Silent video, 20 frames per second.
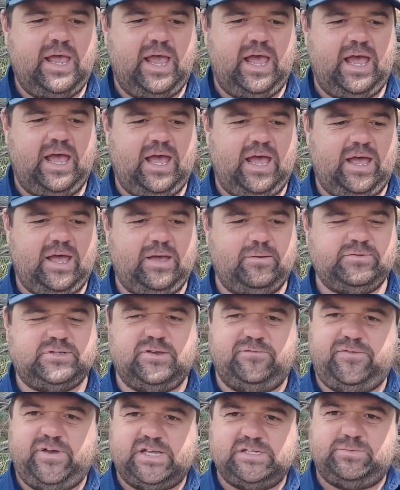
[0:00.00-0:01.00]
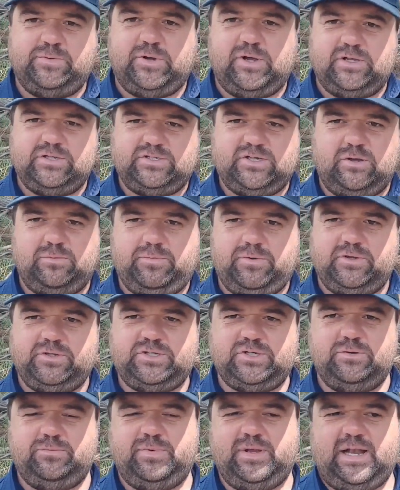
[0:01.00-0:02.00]
So Facebook on top,
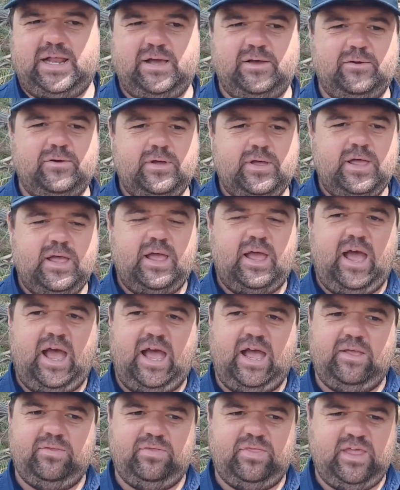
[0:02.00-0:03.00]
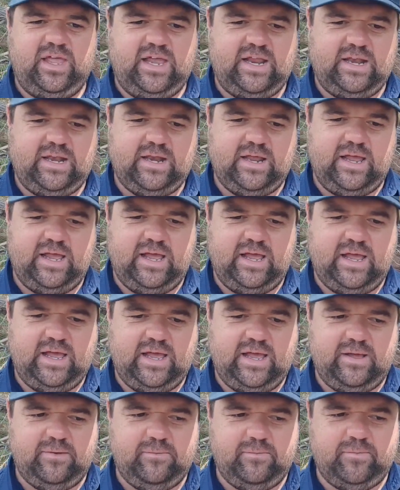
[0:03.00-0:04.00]
YouTube below, and
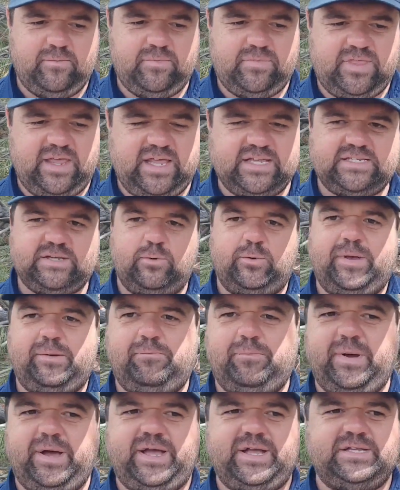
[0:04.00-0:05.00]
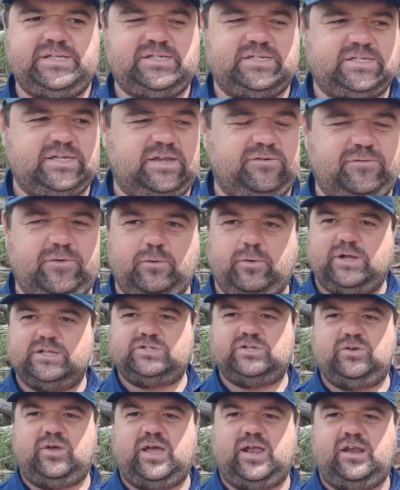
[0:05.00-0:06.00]
then there's a web page if you
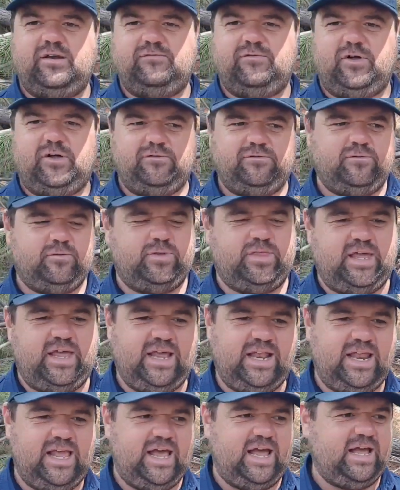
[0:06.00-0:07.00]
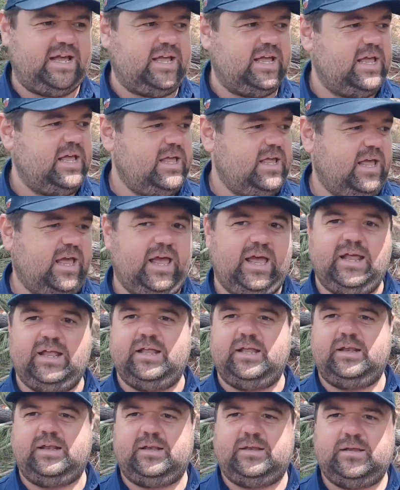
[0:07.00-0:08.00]
want to get involved with the Helihack
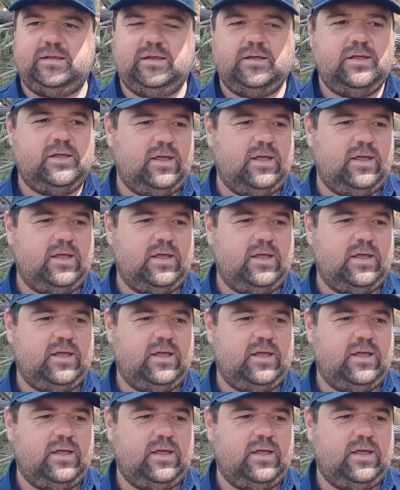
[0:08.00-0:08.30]
and